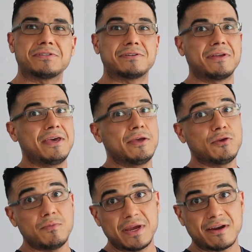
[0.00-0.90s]
and
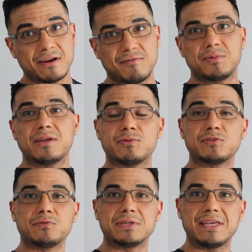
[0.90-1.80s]
you may not have been able
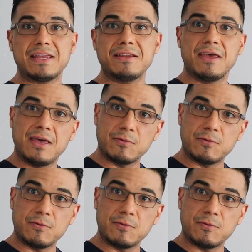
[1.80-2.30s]
to attend.